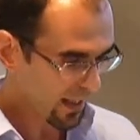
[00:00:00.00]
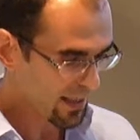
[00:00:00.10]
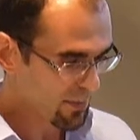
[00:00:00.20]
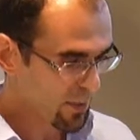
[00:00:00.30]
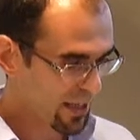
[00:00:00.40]
I'll
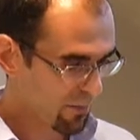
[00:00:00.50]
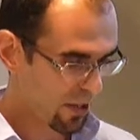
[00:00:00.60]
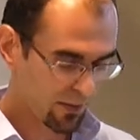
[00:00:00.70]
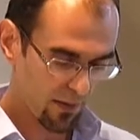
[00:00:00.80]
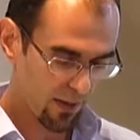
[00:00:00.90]
speak
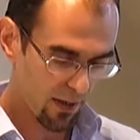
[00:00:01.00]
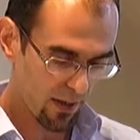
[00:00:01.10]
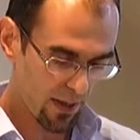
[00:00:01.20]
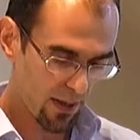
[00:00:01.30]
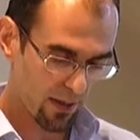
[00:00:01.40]
about
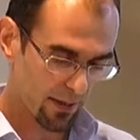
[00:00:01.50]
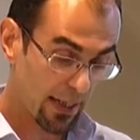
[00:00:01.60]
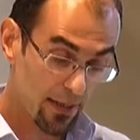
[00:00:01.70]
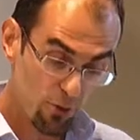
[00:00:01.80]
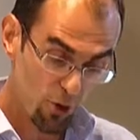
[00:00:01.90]

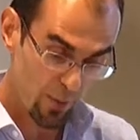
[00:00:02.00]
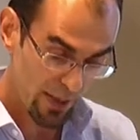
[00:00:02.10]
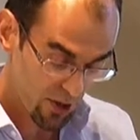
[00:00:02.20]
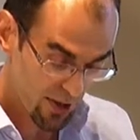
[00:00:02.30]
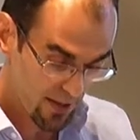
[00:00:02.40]

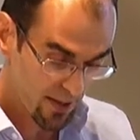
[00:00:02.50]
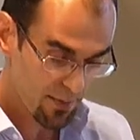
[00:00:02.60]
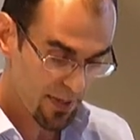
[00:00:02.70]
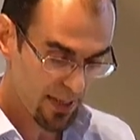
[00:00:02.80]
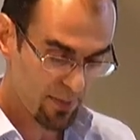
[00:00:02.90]
text-to-speech
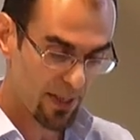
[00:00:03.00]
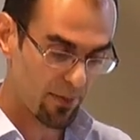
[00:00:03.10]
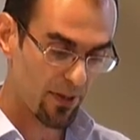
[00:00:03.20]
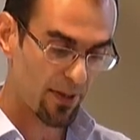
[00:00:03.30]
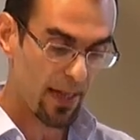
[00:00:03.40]
systems, I'll speak
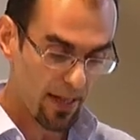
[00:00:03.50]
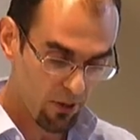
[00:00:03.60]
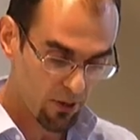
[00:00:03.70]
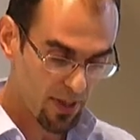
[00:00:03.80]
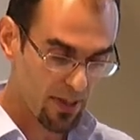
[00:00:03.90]
about
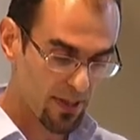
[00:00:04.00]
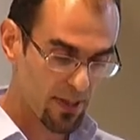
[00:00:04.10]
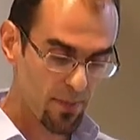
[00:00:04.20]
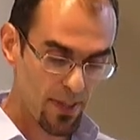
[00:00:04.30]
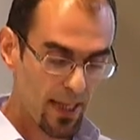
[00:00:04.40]
dialogue
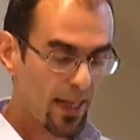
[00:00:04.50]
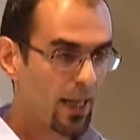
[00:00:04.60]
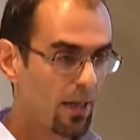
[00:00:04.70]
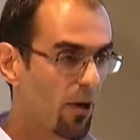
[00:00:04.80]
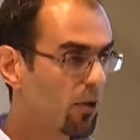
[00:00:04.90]
systems,
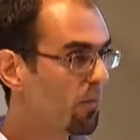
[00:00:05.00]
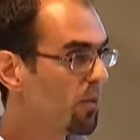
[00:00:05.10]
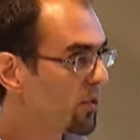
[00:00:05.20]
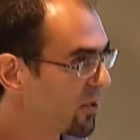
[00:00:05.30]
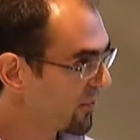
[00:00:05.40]
and about
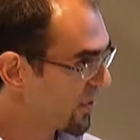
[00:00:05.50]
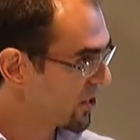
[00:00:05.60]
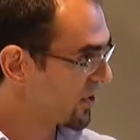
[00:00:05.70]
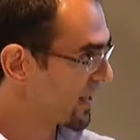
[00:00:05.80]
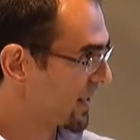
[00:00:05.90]
computer
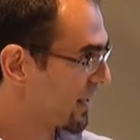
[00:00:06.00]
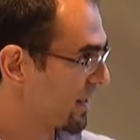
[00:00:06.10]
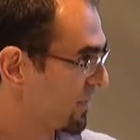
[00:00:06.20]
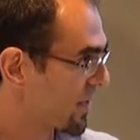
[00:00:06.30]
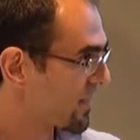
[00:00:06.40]
vision
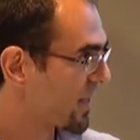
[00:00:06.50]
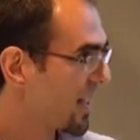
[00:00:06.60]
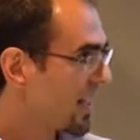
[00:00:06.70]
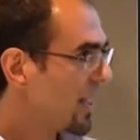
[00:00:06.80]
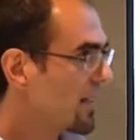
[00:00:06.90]
systems.
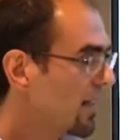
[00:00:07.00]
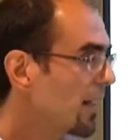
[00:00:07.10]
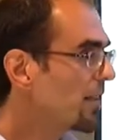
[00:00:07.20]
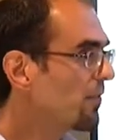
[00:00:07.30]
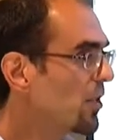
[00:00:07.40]
And then
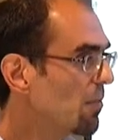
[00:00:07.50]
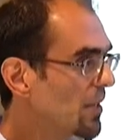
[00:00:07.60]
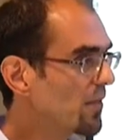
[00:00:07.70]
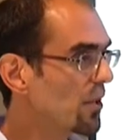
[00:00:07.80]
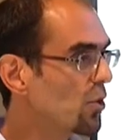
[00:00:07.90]
I'll give you a
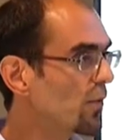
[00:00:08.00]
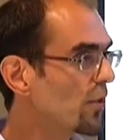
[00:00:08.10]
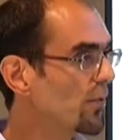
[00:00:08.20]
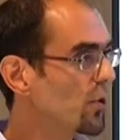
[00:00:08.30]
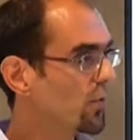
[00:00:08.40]
bit of an
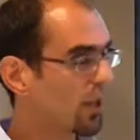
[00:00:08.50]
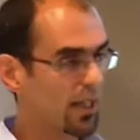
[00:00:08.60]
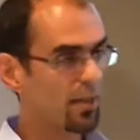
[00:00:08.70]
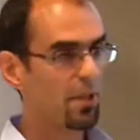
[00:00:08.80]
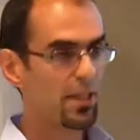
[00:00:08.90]
overview of what
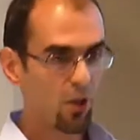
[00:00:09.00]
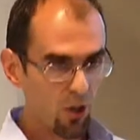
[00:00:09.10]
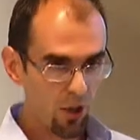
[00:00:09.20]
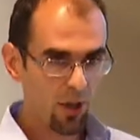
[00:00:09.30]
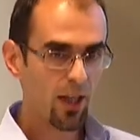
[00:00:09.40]
can be
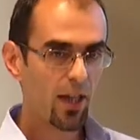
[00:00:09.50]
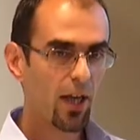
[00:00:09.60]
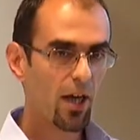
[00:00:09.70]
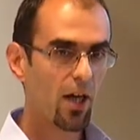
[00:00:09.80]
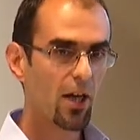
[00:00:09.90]
done
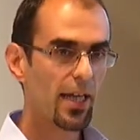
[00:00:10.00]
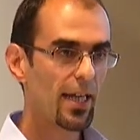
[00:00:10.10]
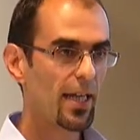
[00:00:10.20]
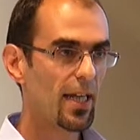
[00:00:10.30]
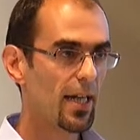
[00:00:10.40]

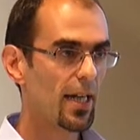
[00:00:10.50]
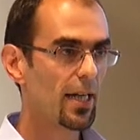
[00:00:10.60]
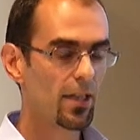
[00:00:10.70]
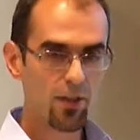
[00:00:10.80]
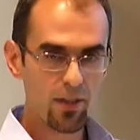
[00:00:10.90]
in
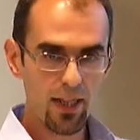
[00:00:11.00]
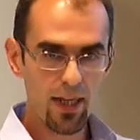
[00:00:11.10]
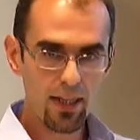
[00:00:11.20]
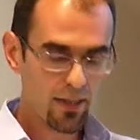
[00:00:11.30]
AI today.